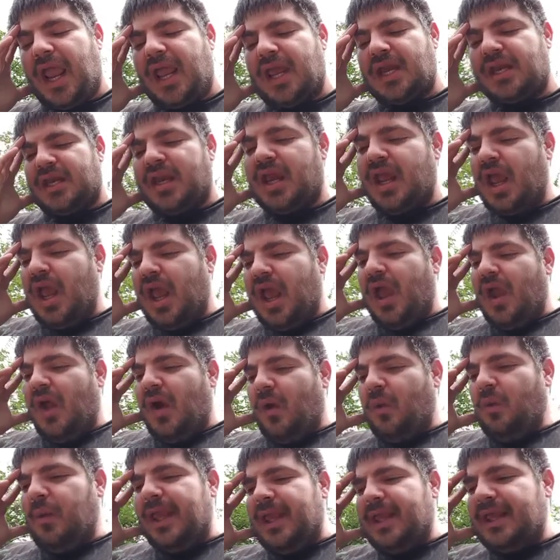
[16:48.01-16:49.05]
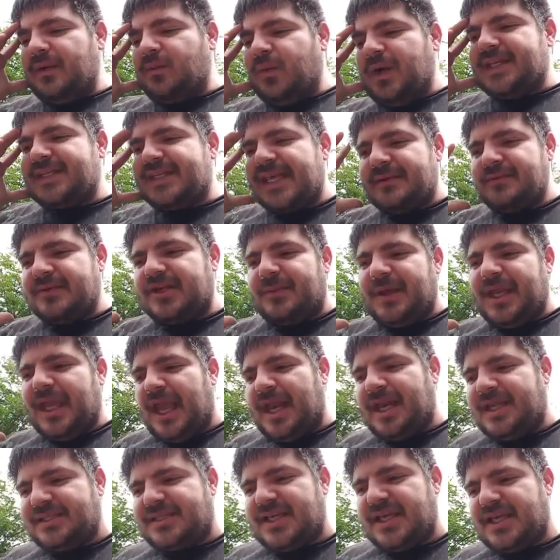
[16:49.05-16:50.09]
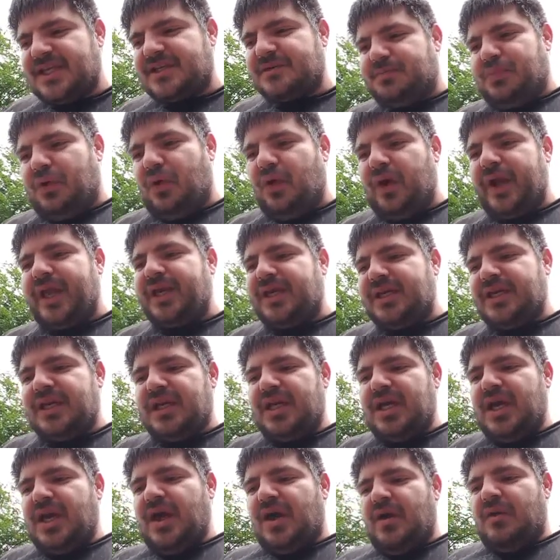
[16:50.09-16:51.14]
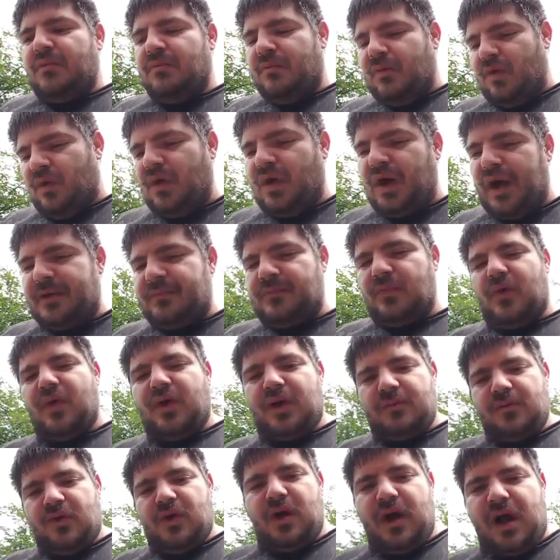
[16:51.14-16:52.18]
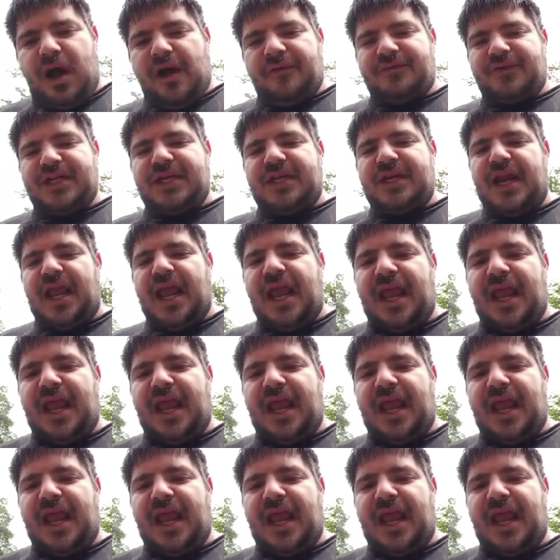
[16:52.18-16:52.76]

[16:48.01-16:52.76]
And we seem to be getting to this point more and more and more often.